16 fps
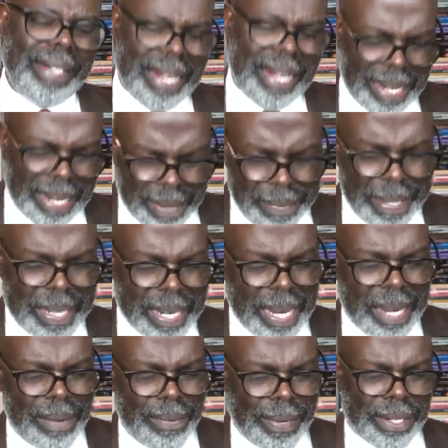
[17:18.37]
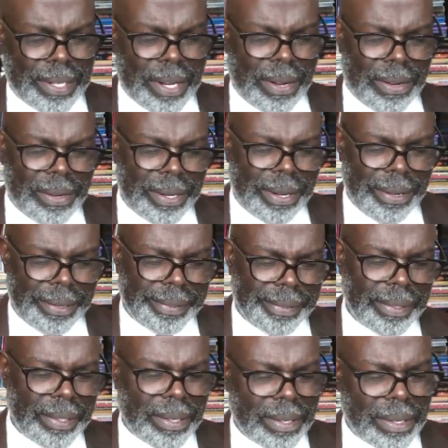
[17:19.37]
Now, let me tell you what's going on.
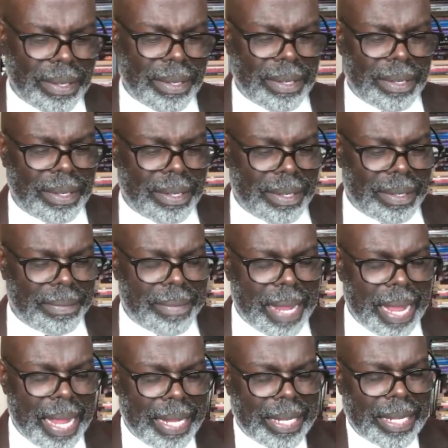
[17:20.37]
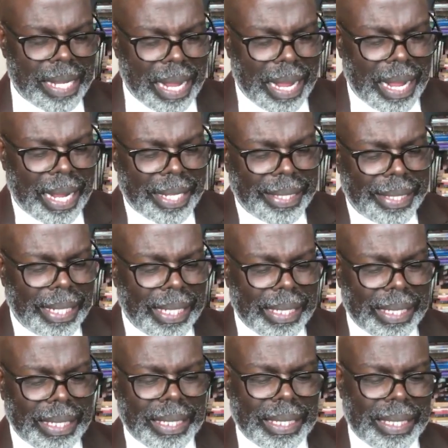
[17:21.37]
Oh, my God.
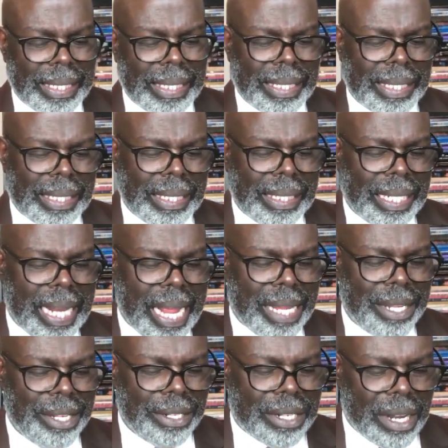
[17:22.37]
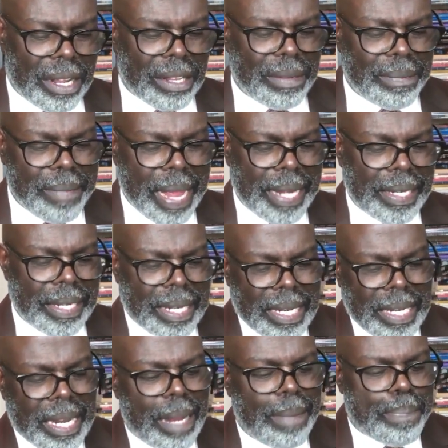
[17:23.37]
Now, you're talking about
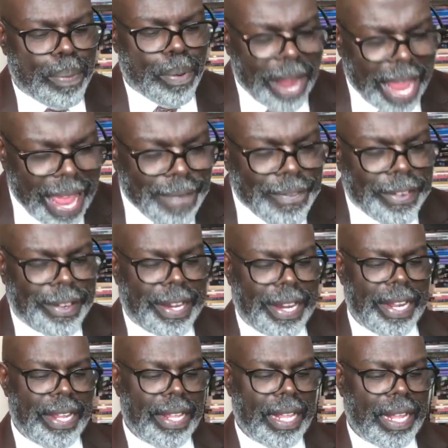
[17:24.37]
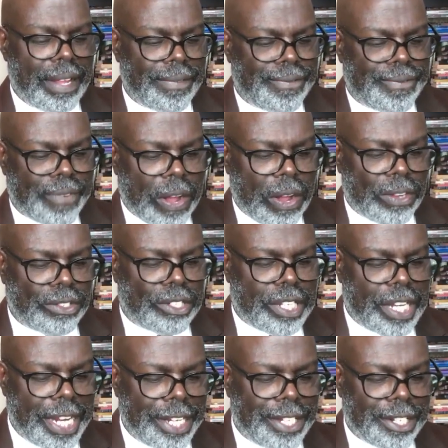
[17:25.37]
the depravity of false
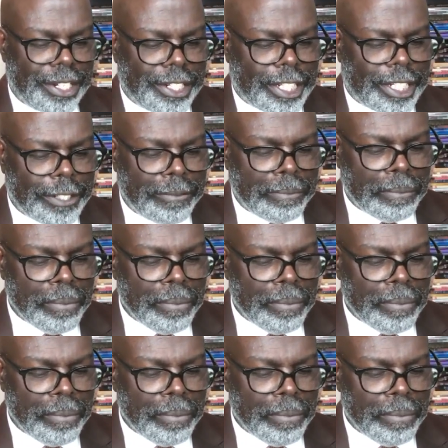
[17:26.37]
teachers.